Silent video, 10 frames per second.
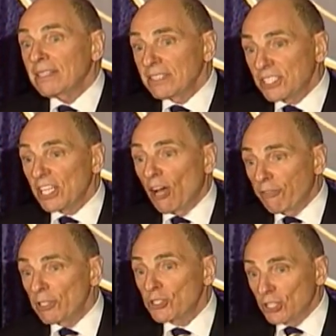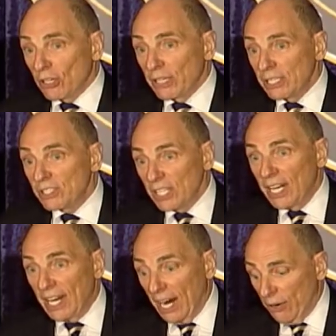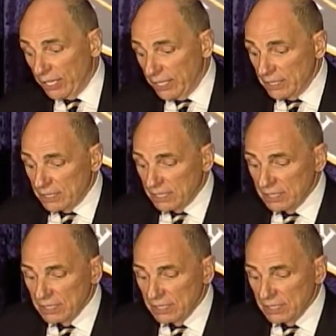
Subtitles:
self-assurance and arrogance.